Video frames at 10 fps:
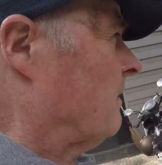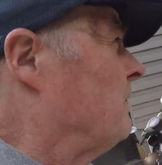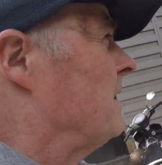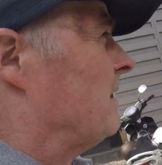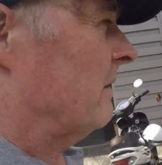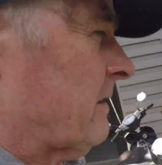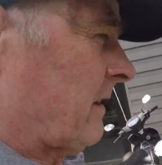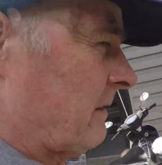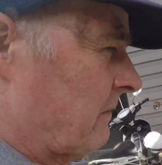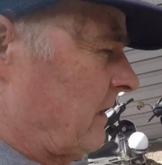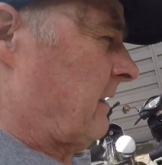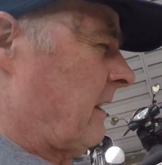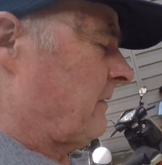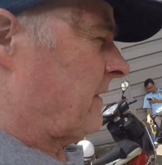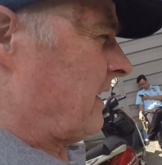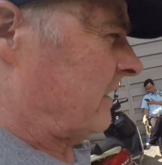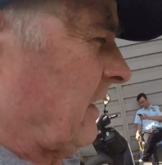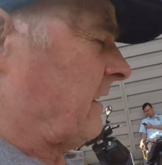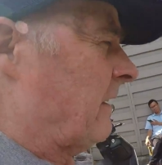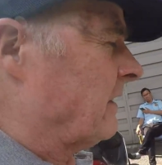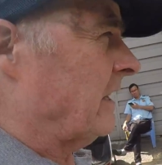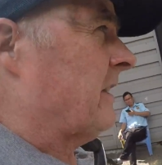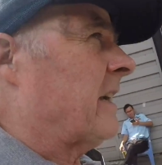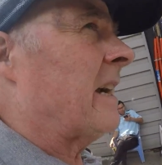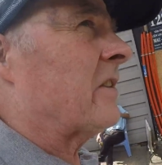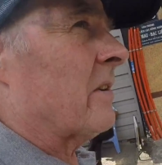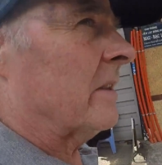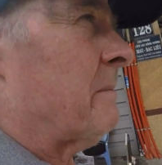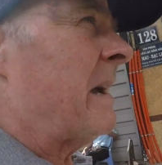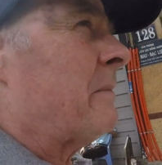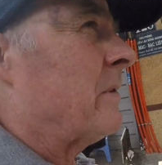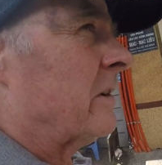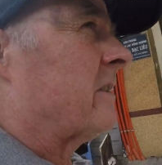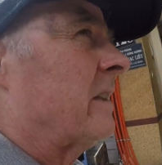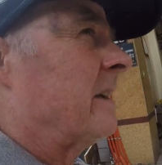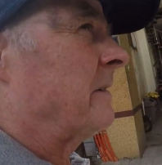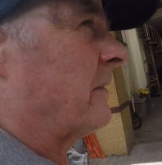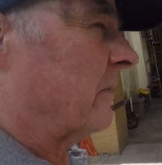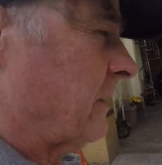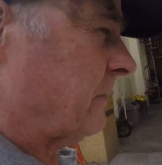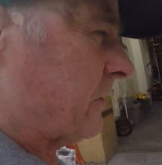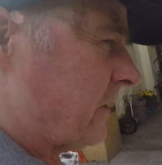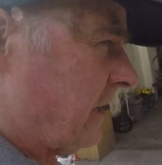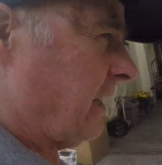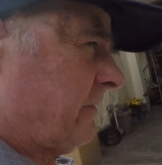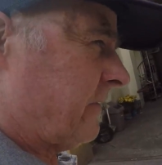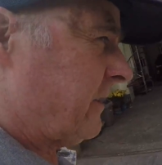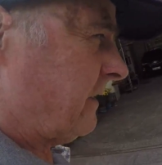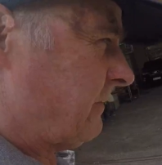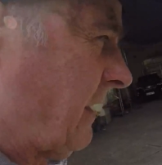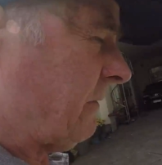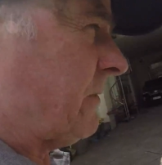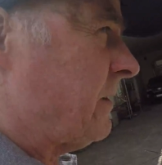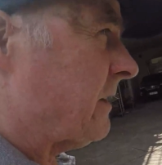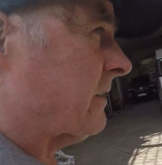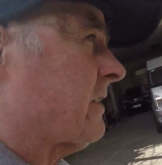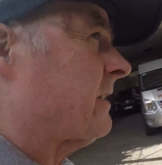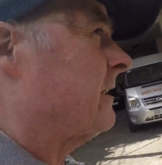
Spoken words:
where. Well, I've got indication on the map where it's leaving from. We'll see if that works.